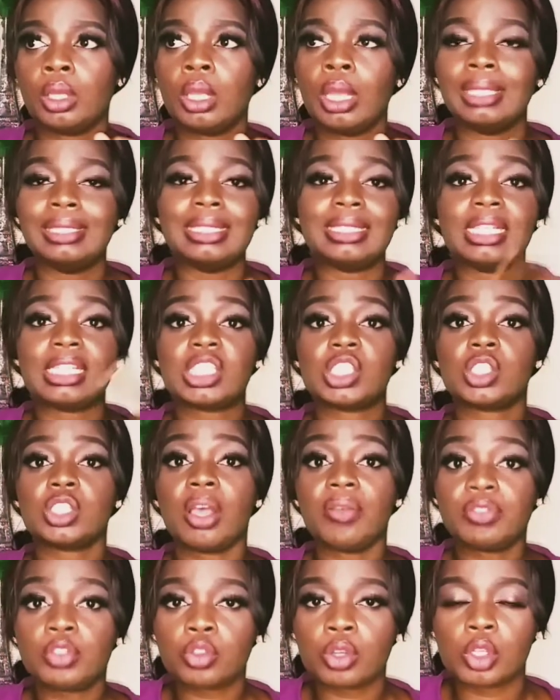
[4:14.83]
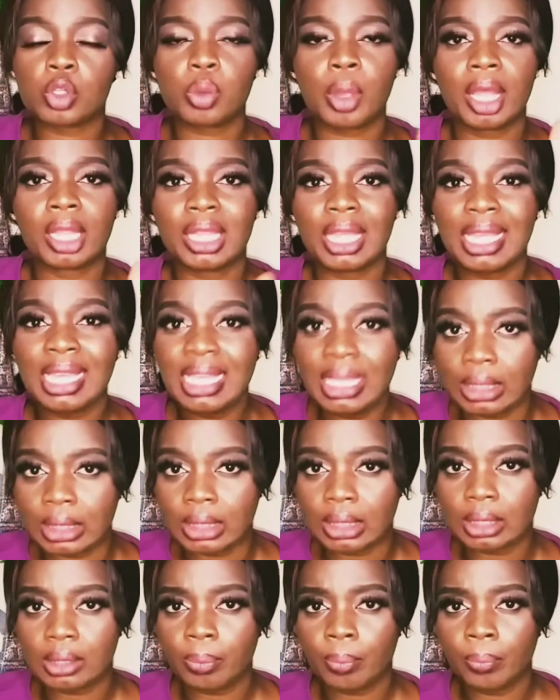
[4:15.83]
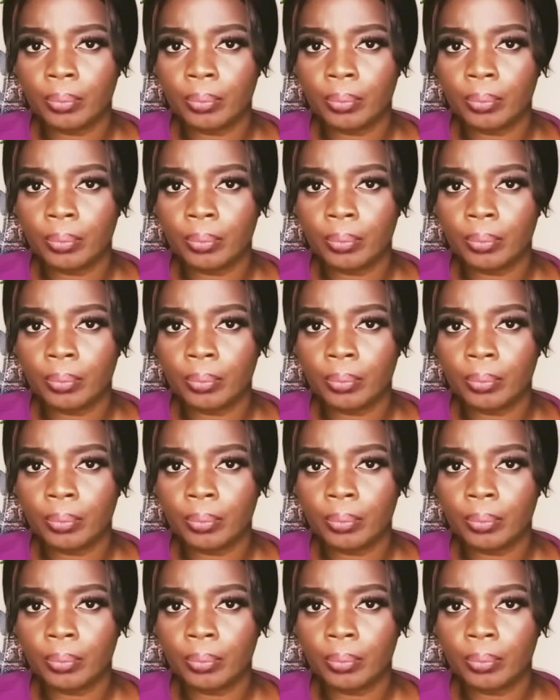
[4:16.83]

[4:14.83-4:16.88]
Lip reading: They take soft drinks while they eat.